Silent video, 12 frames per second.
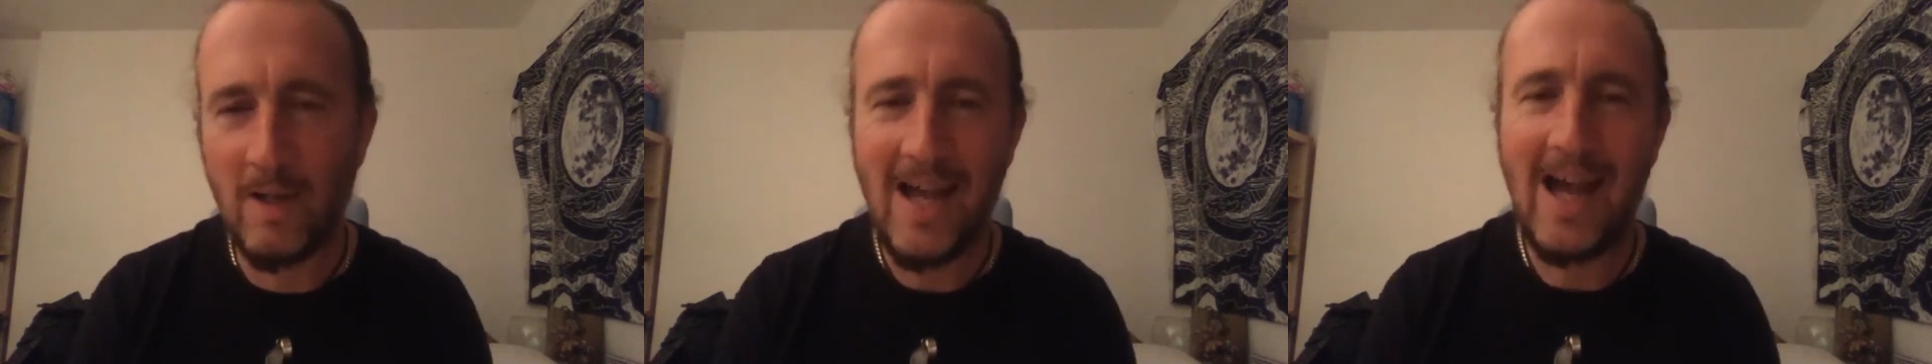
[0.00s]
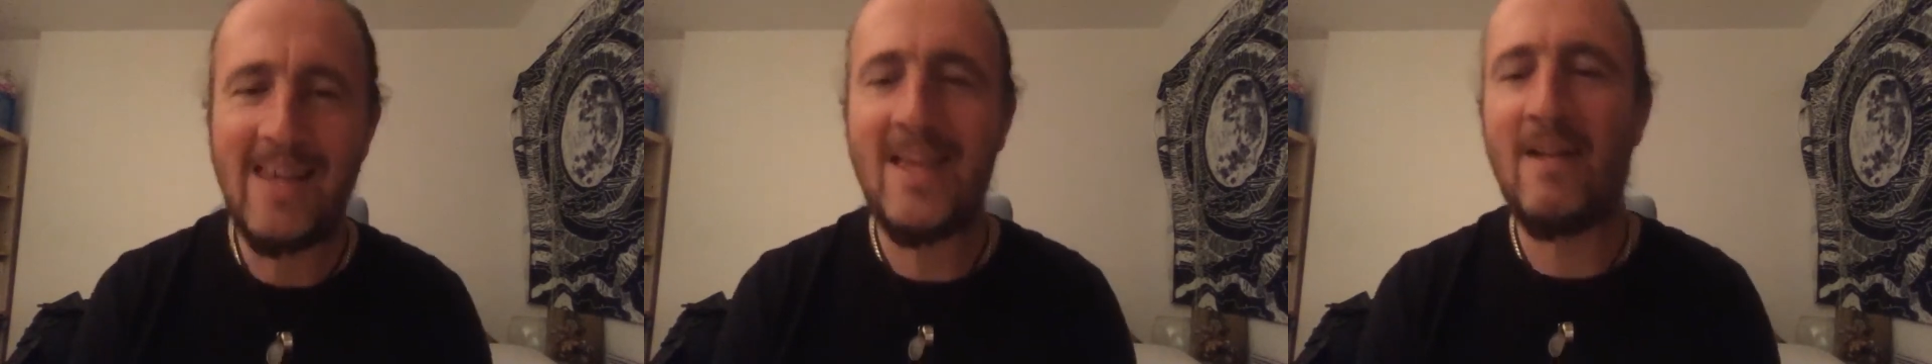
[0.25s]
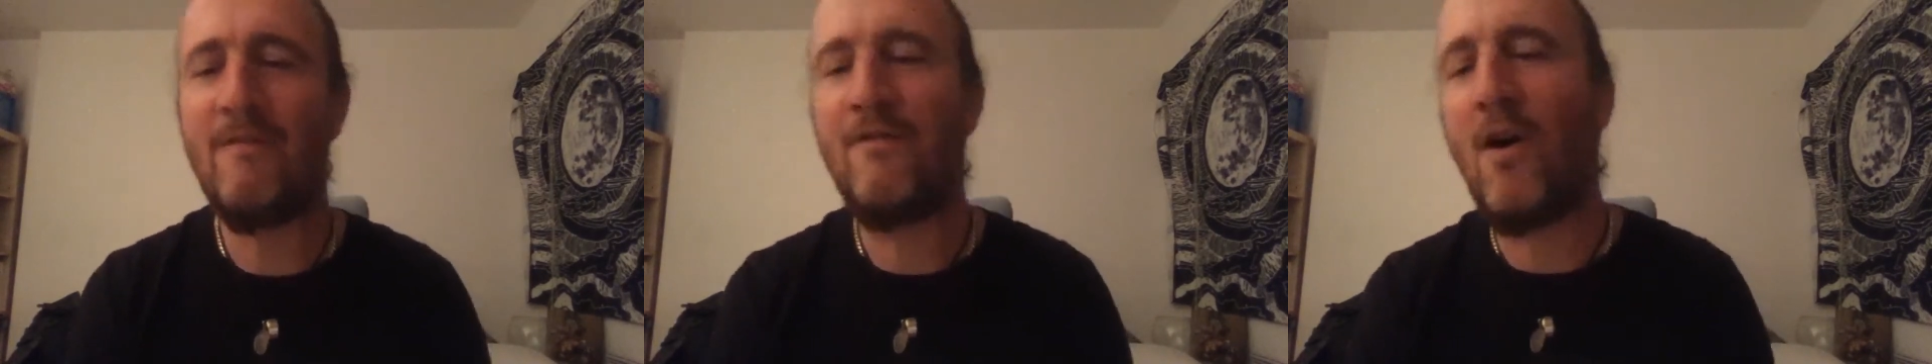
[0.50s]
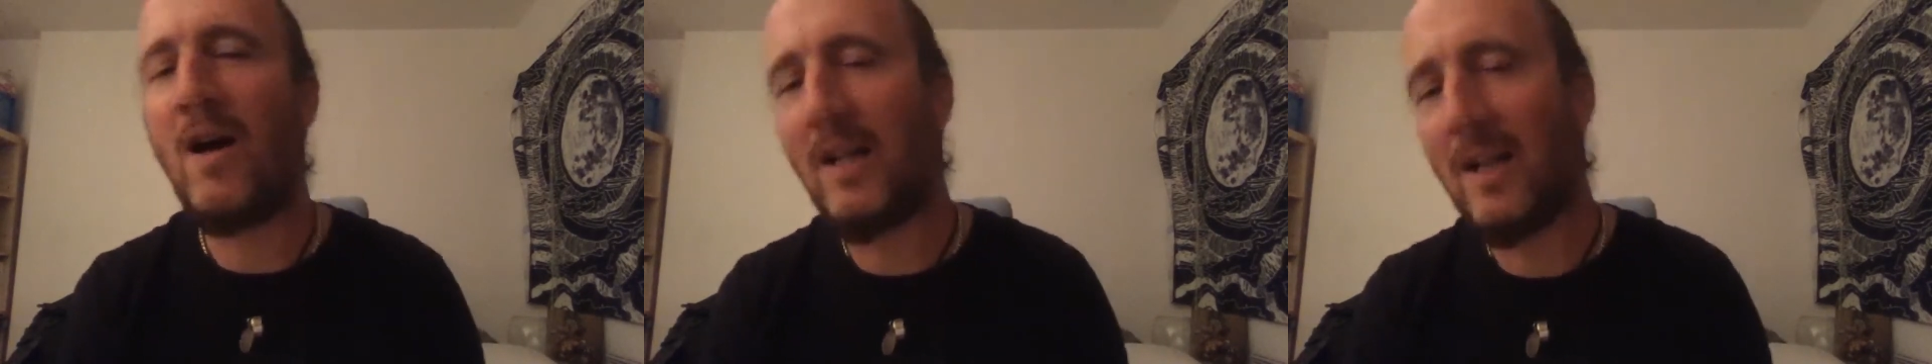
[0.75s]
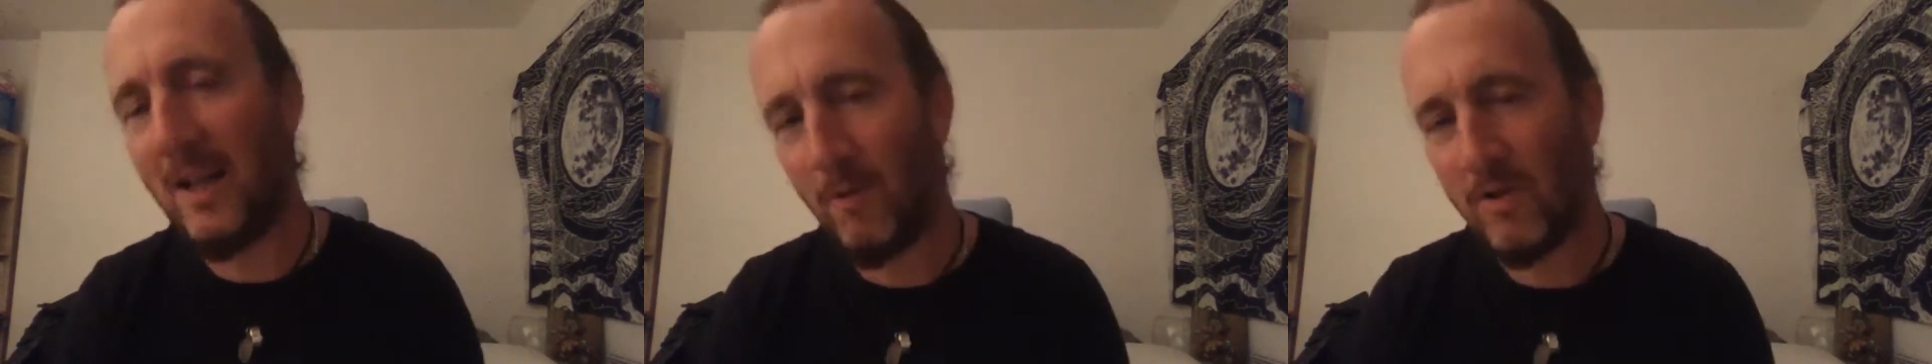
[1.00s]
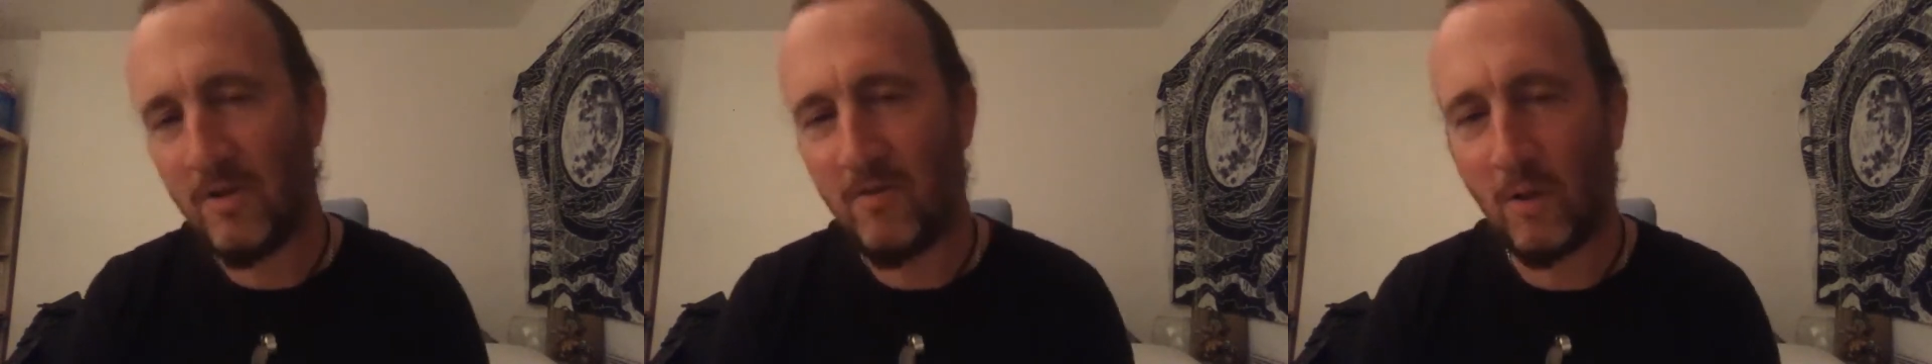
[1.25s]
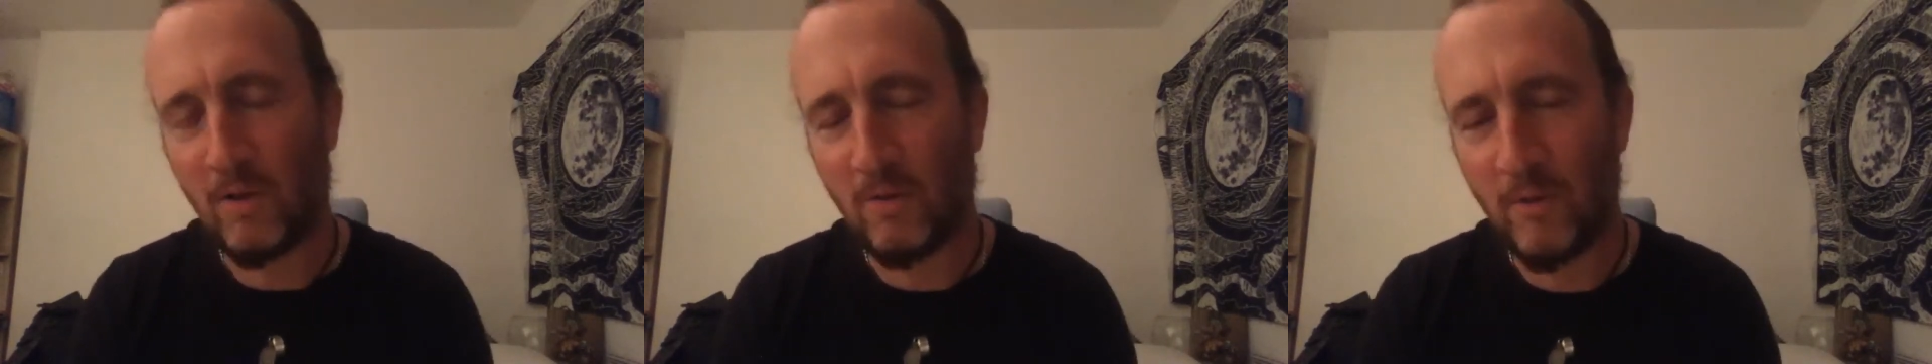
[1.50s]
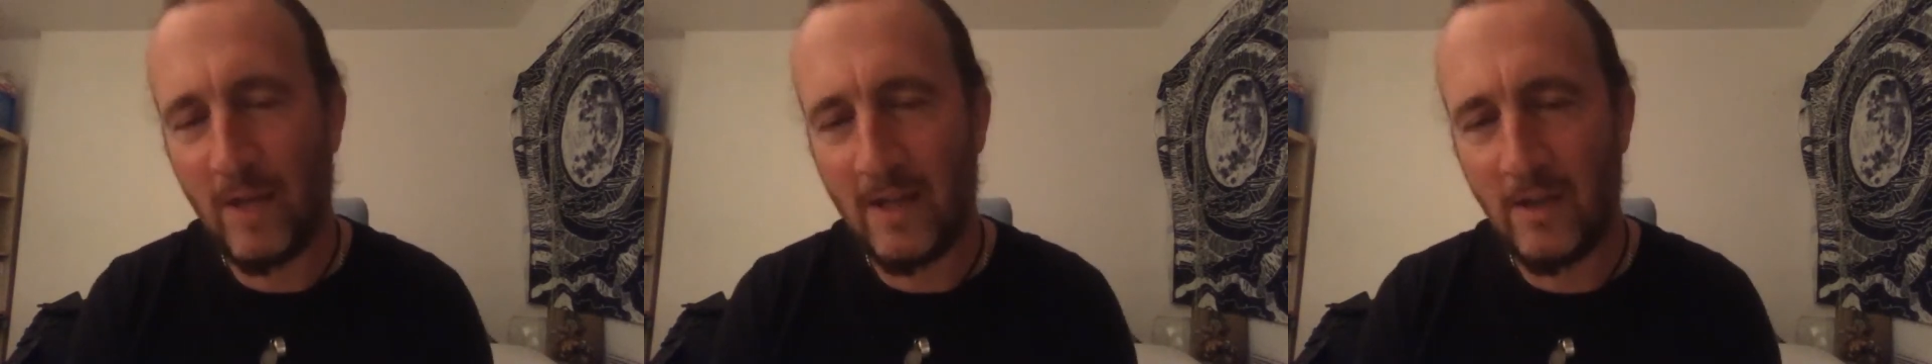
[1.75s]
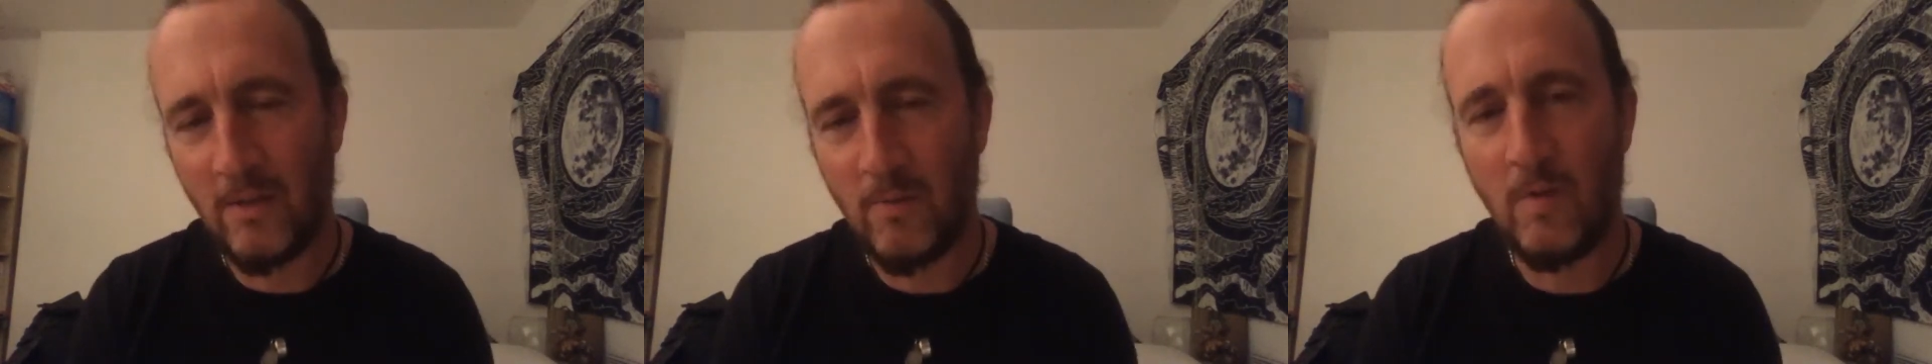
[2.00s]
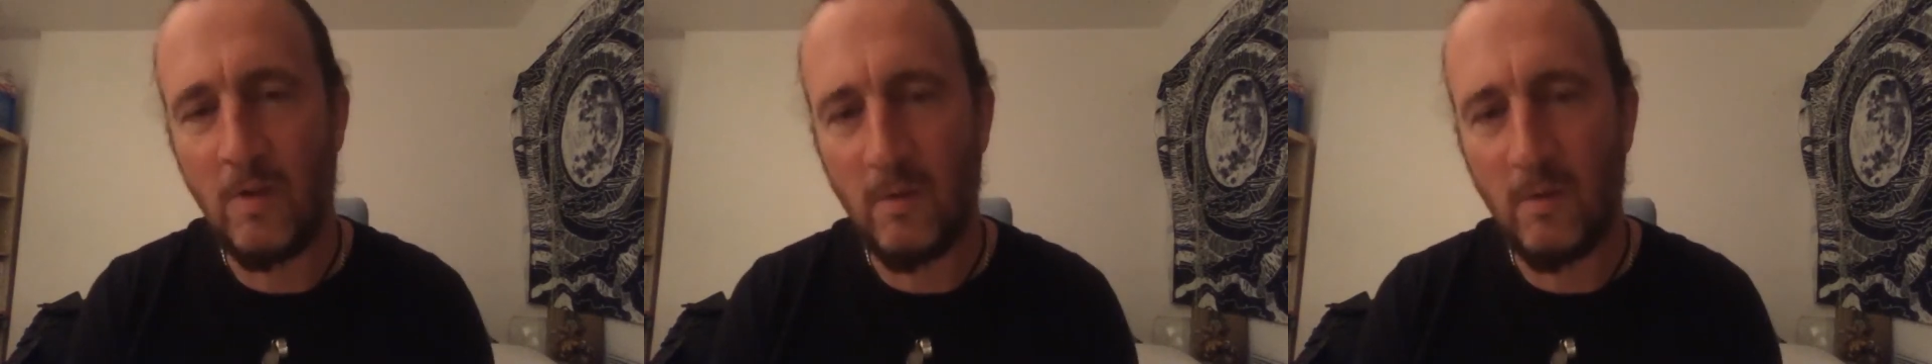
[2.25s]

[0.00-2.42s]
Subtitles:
and then finally, once you've done all that, you